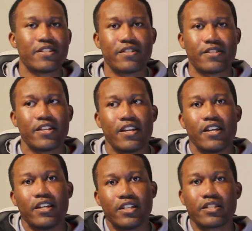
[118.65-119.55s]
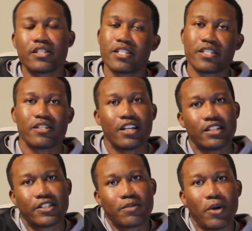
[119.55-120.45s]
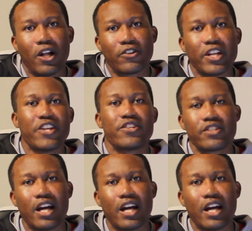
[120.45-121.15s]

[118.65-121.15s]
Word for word: this is this is a, a smaller nation.